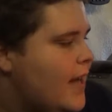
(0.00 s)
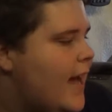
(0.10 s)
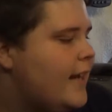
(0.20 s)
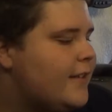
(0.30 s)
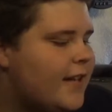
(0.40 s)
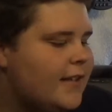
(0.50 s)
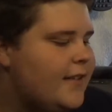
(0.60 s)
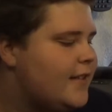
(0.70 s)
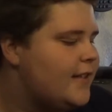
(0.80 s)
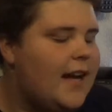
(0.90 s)
And it's got
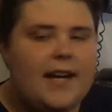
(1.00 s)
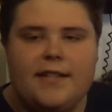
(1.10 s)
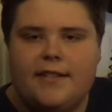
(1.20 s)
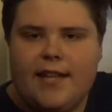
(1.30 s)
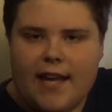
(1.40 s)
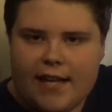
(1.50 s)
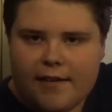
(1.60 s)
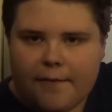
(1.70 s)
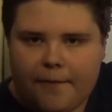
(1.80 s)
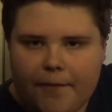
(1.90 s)
this nice
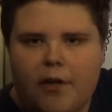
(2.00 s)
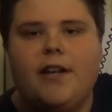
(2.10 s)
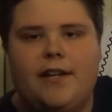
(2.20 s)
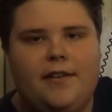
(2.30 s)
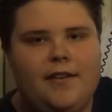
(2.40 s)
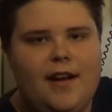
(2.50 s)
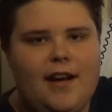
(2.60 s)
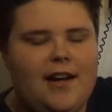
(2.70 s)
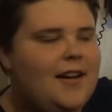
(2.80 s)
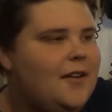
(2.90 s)
10-foot
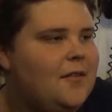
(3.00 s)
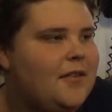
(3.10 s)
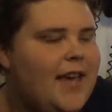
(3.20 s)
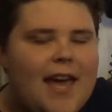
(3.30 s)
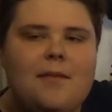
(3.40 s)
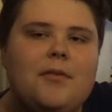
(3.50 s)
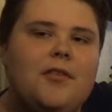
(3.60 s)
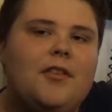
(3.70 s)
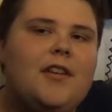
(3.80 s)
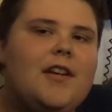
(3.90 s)

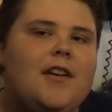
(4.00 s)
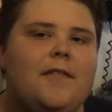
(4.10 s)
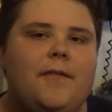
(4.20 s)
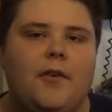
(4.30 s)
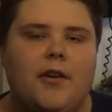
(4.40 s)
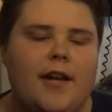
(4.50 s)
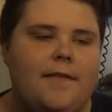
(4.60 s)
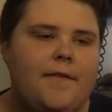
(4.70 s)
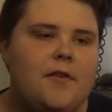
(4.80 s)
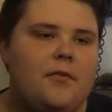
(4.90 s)
cable for
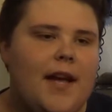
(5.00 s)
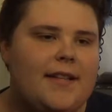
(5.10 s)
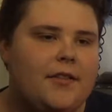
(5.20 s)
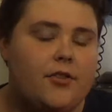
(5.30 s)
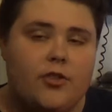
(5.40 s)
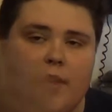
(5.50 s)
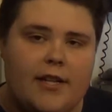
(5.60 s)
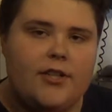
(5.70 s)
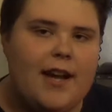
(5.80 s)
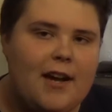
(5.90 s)
if you like to
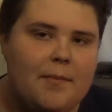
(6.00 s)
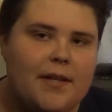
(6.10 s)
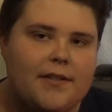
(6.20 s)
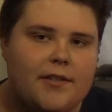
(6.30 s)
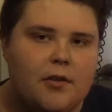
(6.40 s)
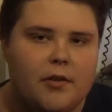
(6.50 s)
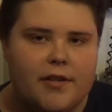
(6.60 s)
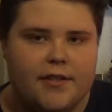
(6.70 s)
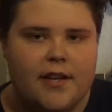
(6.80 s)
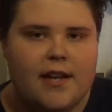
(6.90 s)
stretch out, because of
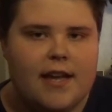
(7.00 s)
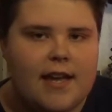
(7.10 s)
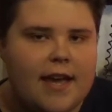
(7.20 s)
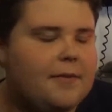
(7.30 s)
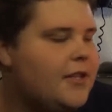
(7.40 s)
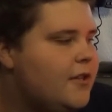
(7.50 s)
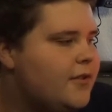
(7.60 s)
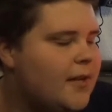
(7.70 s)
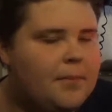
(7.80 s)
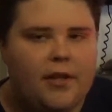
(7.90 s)
course it would
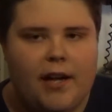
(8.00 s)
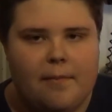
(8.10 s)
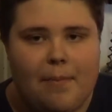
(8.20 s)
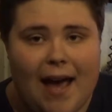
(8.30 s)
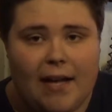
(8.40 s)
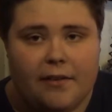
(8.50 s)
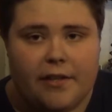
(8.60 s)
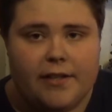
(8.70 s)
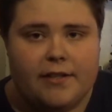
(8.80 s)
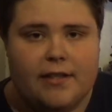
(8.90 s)
use up a lot of
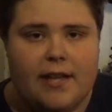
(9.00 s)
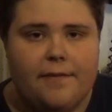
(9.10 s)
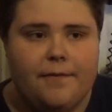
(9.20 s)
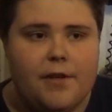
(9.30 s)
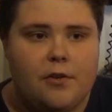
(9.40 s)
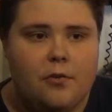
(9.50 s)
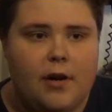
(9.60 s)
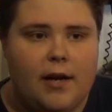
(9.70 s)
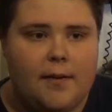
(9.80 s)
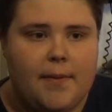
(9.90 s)
batteries if you
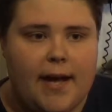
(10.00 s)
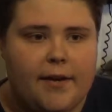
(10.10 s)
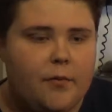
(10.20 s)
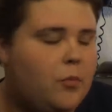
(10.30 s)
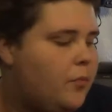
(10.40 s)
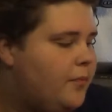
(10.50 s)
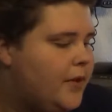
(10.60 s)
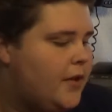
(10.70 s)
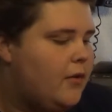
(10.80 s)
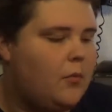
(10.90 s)
had a
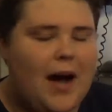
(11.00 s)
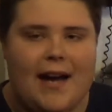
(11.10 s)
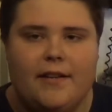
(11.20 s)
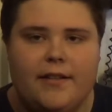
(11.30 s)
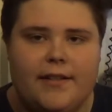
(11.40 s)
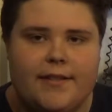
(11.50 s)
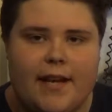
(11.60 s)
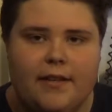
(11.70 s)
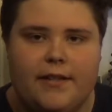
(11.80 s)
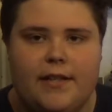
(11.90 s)
wireless
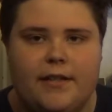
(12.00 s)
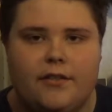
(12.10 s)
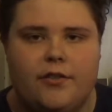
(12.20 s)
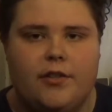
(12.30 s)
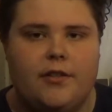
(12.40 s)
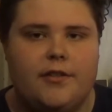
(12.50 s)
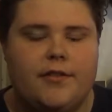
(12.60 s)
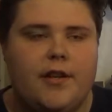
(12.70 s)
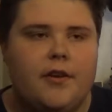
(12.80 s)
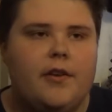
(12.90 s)
LED controller,
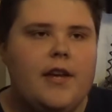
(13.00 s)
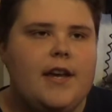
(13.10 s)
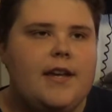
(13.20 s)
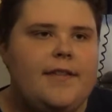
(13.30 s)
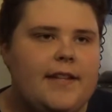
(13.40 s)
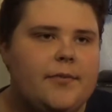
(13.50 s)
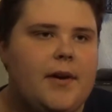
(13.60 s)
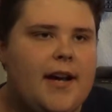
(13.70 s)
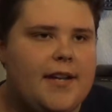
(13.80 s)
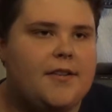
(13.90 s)
so that's
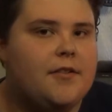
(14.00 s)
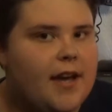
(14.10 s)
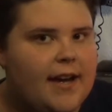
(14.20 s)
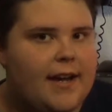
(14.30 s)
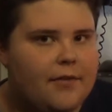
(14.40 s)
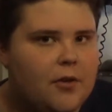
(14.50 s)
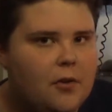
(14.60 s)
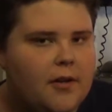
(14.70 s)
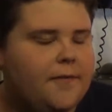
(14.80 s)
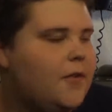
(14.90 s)
why you gotta have a
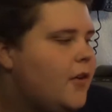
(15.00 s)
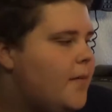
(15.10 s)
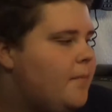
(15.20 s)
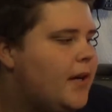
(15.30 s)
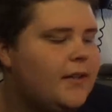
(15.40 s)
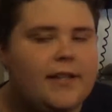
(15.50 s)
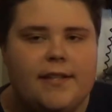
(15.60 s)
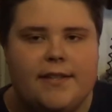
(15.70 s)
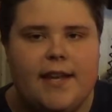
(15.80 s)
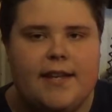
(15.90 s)
cord for it, but at
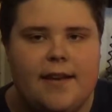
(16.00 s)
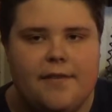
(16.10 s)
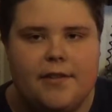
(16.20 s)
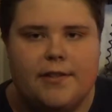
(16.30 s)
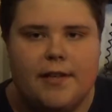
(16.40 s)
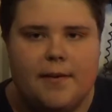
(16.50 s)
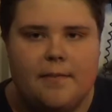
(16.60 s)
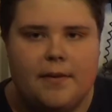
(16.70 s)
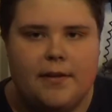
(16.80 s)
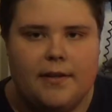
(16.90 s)
least they gave you
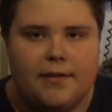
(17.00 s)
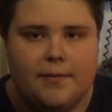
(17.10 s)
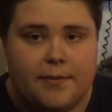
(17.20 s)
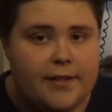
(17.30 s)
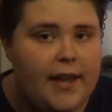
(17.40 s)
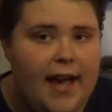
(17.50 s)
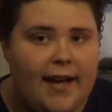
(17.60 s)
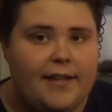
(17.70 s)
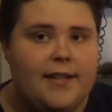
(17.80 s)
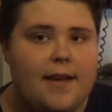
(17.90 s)
some
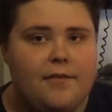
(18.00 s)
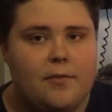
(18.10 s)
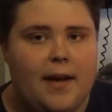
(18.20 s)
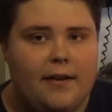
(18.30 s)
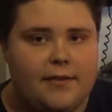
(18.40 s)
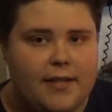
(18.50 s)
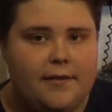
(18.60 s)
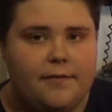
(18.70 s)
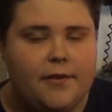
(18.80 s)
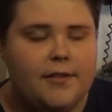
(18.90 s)
slack and gave you about
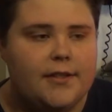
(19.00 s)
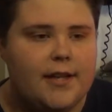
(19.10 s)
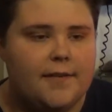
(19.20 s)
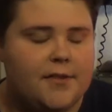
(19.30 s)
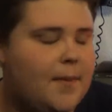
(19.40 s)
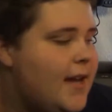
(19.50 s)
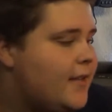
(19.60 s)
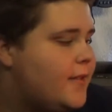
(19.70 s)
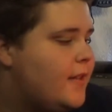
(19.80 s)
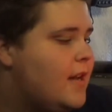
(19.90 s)
10 foot of
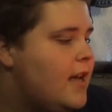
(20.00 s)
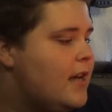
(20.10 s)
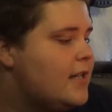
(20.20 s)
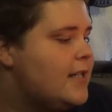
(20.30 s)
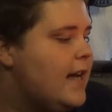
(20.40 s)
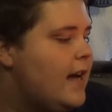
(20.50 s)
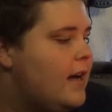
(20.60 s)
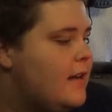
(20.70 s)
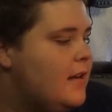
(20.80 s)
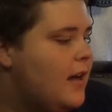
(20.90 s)
space.
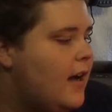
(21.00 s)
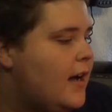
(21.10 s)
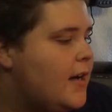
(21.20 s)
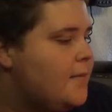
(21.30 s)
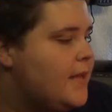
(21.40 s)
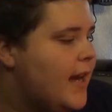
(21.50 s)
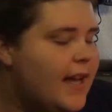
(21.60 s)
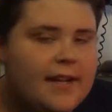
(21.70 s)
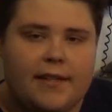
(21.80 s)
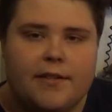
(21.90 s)

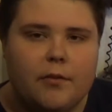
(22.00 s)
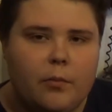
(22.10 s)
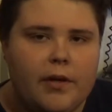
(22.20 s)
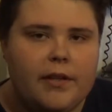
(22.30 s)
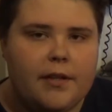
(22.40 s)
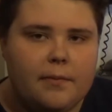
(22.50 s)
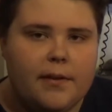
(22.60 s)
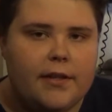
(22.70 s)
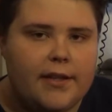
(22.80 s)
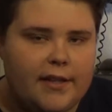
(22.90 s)
Yeah, and it's a
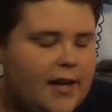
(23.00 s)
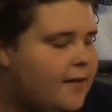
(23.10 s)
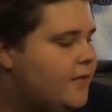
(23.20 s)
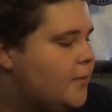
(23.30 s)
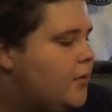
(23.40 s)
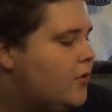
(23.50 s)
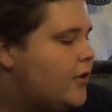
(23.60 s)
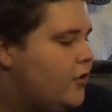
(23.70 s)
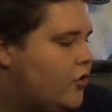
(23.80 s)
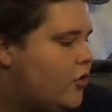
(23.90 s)
really comfortable
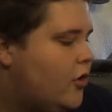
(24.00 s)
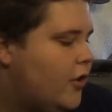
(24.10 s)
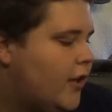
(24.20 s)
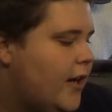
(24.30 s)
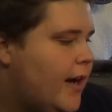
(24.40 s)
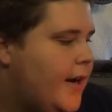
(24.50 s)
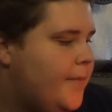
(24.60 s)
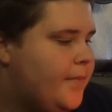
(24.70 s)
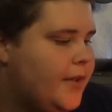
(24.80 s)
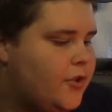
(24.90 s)
controller.
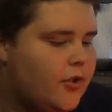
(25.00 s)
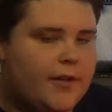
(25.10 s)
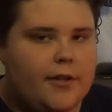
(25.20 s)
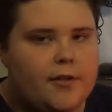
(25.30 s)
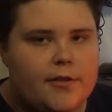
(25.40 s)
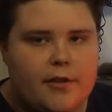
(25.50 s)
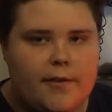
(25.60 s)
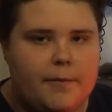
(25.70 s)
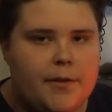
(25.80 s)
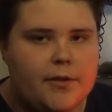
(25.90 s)
The triggers
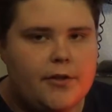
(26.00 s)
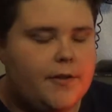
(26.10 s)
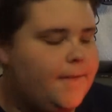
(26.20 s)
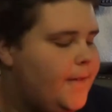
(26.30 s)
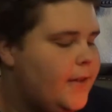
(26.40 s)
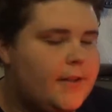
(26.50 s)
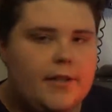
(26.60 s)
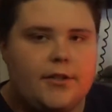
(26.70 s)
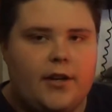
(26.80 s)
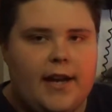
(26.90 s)
are real good feeling
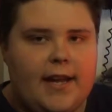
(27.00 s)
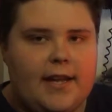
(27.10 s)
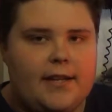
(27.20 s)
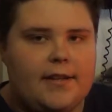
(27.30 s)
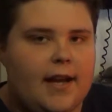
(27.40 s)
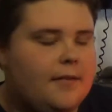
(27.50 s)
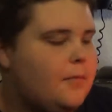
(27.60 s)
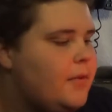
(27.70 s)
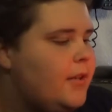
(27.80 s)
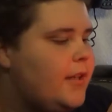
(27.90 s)
in your hand. I
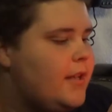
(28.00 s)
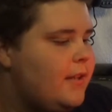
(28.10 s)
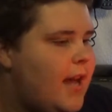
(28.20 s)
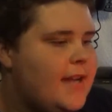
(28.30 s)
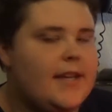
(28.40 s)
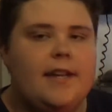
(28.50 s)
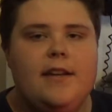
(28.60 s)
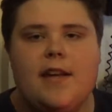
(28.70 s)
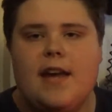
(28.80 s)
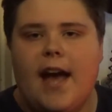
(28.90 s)
really like it.
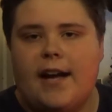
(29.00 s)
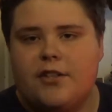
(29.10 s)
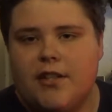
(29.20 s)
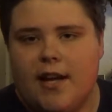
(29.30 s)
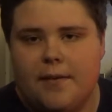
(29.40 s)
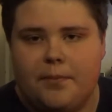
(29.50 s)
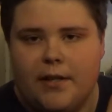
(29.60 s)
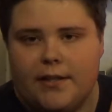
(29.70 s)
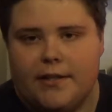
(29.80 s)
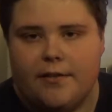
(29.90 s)
I actually got it
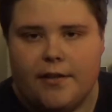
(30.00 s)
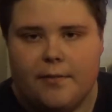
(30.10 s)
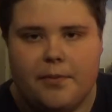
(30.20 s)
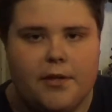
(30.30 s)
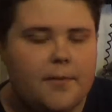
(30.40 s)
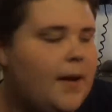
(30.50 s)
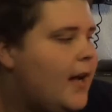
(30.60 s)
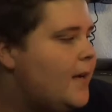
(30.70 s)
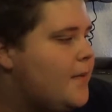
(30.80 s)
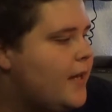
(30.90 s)
plugged into the computer
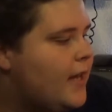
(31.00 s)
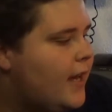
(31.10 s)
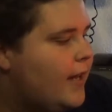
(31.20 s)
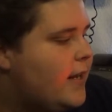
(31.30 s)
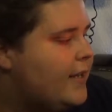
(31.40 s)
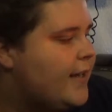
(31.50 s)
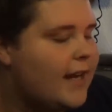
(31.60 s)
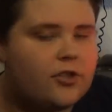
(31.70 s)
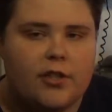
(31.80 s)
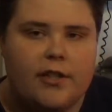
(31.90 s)
behind me, and it's
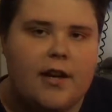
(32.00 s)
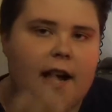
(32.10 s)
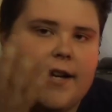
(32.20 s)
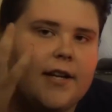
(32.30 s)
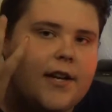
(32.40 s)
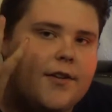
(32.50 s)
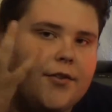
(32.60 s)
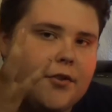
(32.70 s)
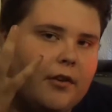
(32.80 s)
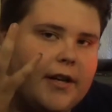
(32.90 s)
actually got
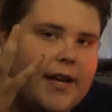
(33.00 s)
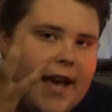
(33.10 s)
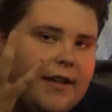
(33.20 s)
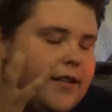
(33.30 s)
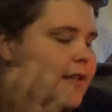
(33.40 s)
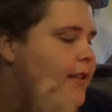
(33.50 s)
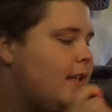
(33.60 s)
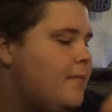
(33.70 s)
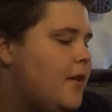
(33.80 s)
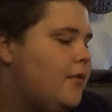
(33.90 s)
3
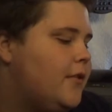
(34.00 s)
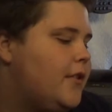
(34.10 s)
LED modes.